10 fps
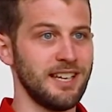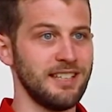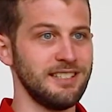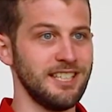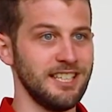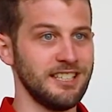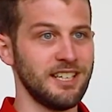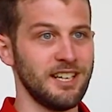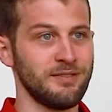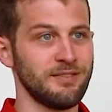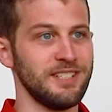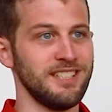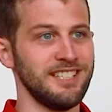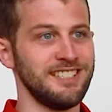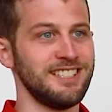and
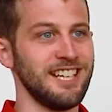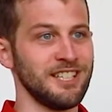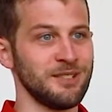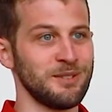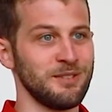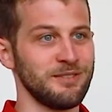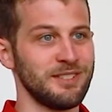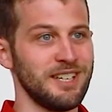DITF in Denkendorf